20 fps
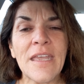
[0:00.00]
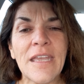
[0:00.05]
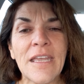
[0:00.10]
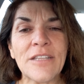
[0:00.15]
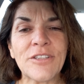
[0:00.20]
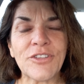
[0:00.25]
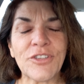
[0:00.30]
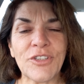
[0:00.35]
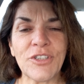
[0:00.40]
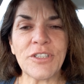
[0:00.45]

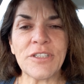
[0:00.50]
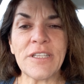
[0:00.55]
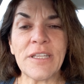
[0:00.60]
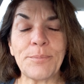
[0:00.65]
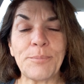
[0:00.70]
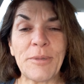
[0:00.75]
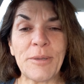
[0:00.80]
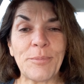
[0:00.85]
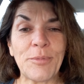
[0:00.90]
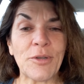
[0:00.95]
It's good
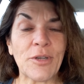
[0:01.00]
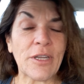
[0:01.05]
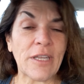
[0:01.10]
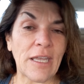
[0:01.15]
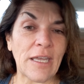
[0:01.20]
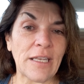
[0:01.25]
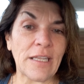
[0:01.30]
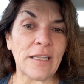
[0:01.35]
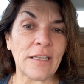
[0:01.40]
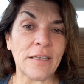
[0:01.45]
that people are
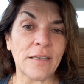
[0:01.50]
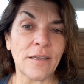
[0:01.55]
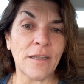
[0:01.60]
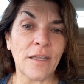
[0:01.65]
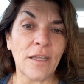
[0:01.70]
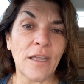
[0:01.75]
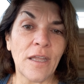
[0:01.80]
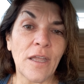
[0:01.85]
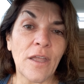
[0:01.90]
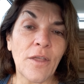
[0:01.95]
getting
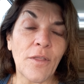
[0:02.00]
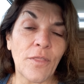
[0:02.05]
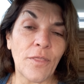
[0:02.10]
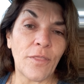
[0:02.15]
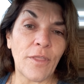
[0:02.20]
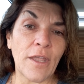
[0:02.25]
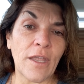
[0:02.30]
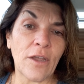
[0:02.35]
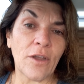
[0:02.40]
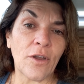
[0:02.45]

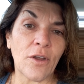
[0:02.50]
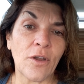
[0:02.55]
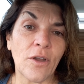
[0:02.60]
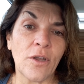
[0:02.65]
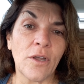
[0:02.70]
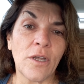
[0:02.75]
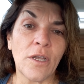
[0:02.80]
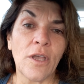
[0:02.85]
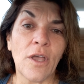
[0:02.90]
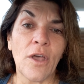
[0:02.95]
their
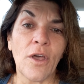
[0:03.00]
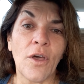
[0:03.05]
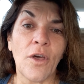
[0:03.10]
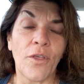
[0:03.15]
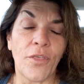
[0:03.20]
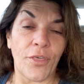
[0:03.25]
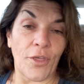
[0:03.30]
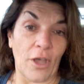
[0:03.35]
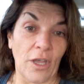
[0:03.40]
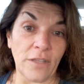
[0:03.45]

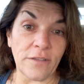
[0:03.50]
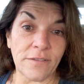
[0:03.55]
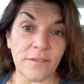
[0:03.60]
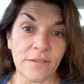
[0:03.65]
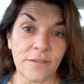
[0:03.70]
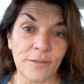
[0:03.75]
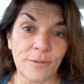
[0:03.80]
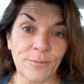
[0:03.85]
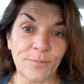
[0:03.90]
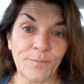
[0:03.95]

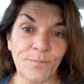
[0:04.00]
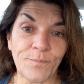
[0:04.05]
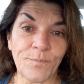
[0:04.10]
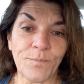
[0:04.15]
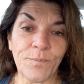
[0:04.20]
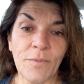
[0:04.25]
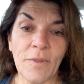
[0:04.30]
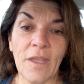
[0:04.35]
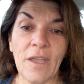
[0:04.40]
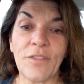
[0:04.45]
thoughts
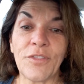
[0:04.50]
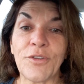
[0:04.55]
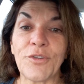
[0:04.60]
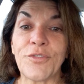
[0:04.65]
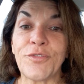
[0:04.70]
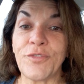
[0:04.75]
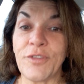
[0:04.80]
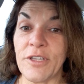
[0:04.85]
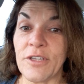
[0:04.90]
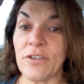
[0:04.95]
and their
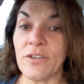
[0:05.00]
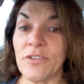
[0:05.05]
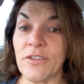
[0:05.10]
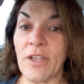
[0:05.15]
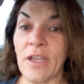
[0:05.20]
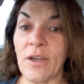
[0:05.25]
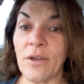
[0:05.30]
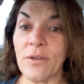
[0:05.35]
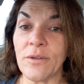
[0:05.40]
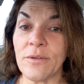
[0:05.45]
fears
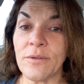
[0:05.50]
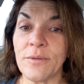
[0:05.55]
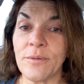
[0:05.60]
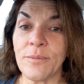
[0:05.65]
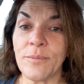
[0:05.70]
out,